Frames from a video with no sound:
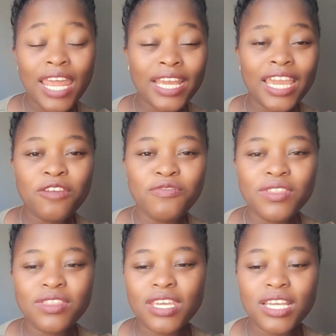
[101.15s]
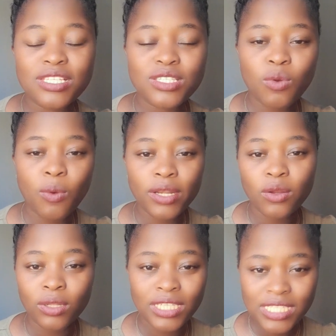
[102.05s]
Like, everything is quite
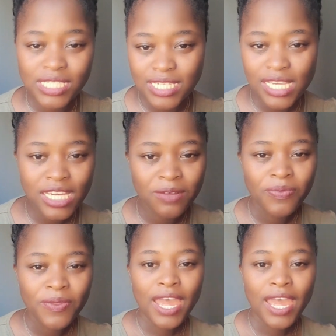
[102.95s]
holistic.